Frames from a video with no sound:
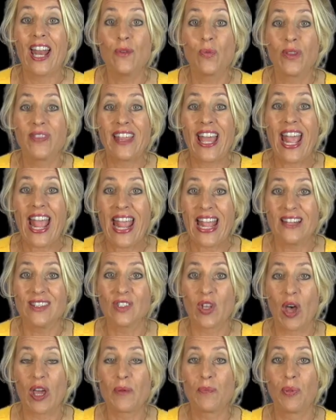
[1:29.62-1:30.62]
and with the
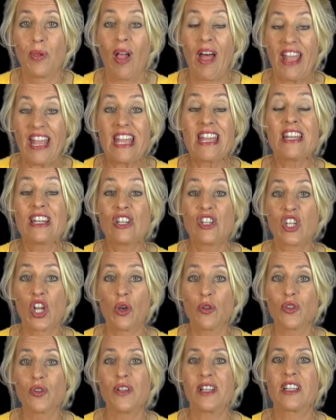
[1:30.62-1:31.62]
hands-on play,
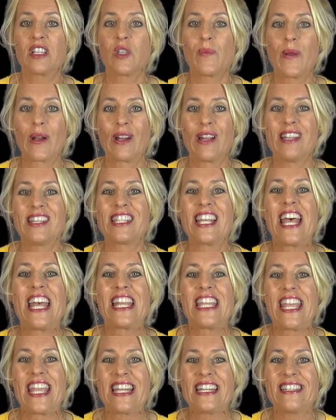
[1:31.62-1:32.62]
children experience
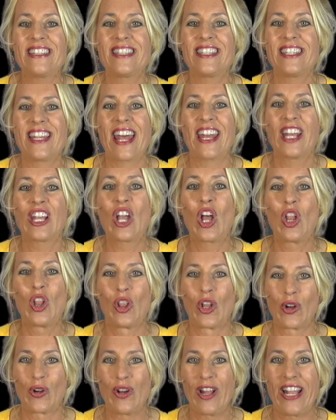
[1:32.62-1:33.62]
kinesthetic
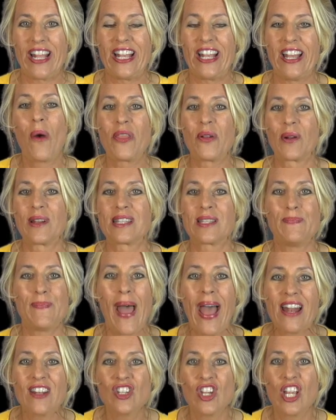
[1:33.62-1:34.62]
learning, whether it's
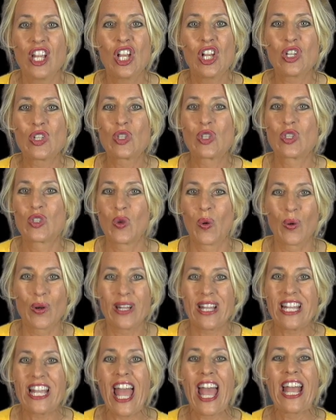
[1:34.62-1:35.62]
matching,
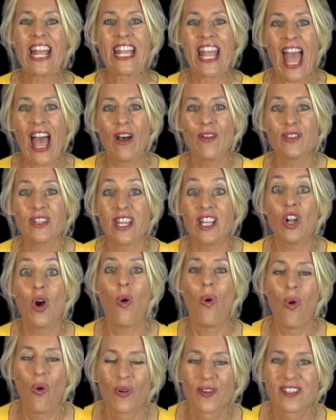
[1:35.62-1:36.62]
sorting, counting,
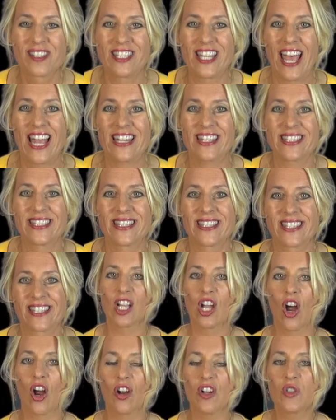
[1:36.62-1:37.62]
or sets.
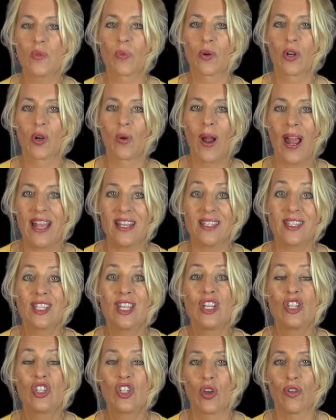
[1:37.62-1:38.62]
Cards progress,
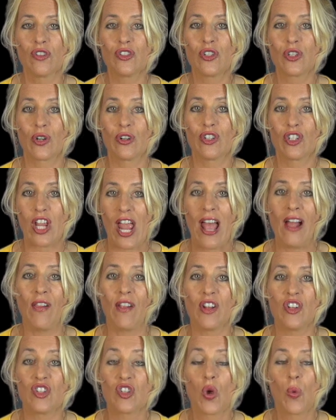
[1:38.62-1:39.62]
children are
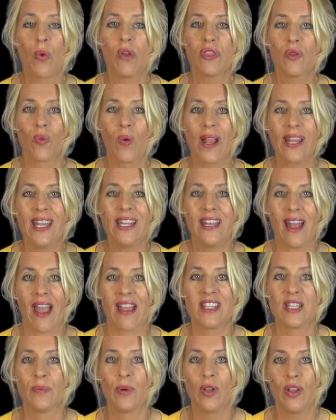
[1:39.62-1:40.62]
challenged with
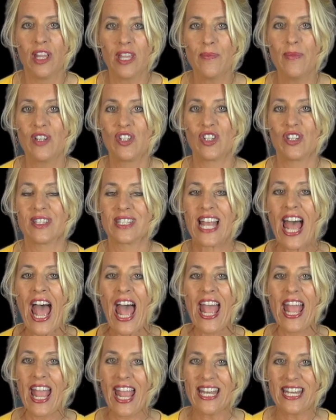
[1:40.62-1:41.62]
recognizable images
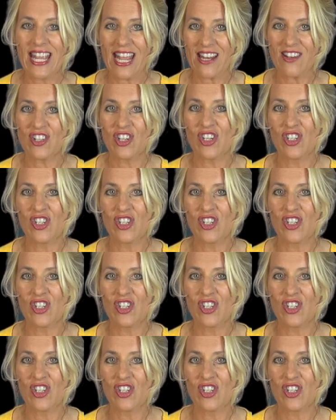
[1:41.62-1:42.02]
and each